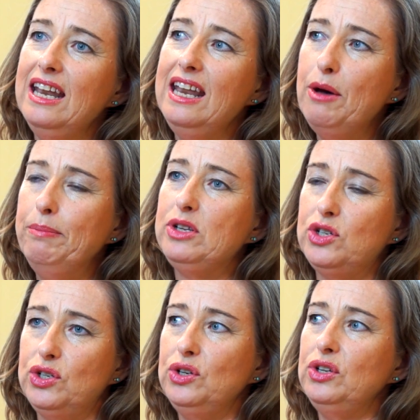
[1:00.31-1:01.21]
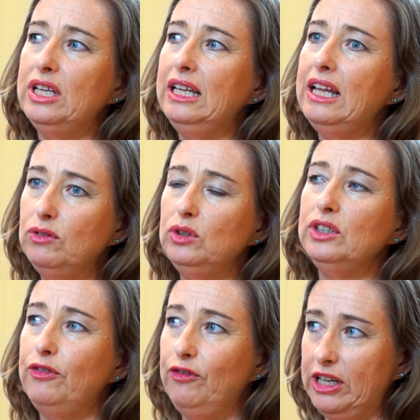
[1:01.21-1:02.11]
Number two, the level
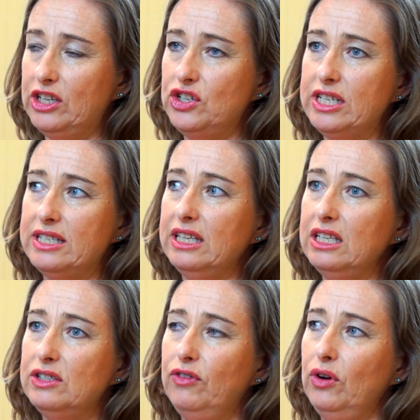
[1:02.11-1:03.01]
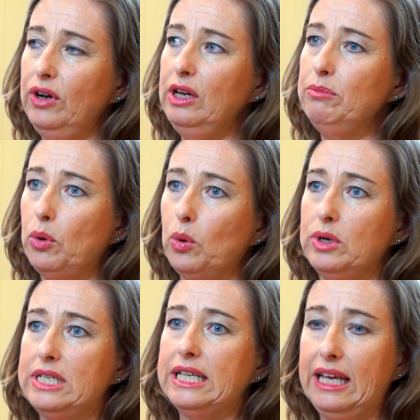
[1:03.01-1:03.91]
of finishes is very
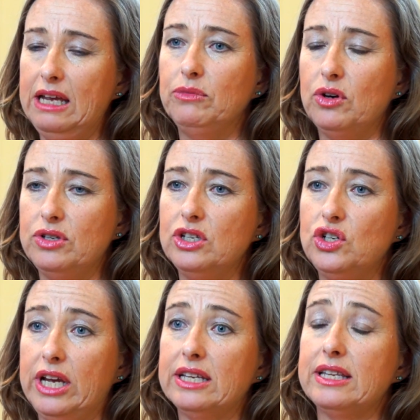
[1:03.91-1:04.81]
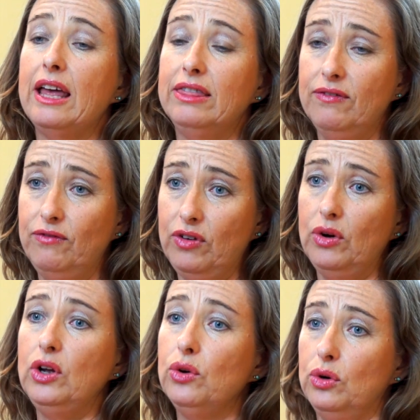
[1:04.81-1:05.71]
important to keep those in checks at the
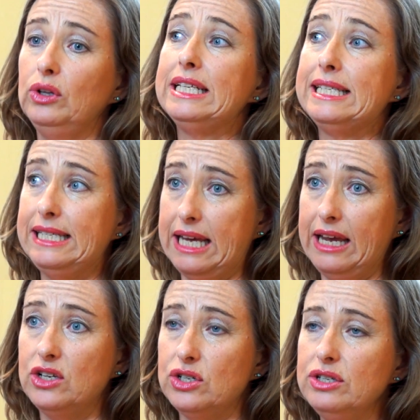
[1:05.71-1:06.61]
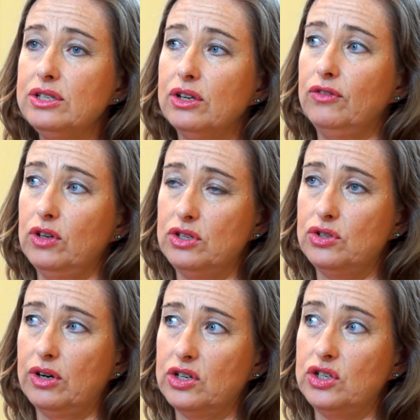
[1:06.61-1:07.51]
very early stages of
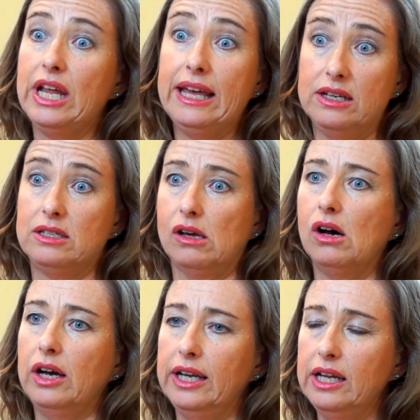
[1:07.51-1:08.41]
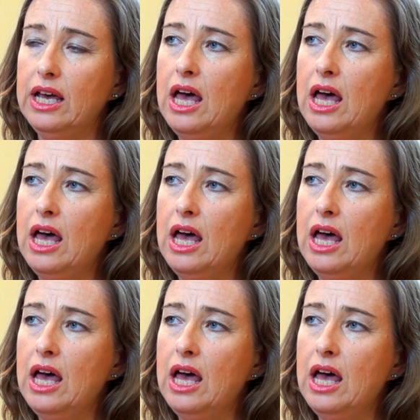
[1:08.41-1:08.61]
construction and design.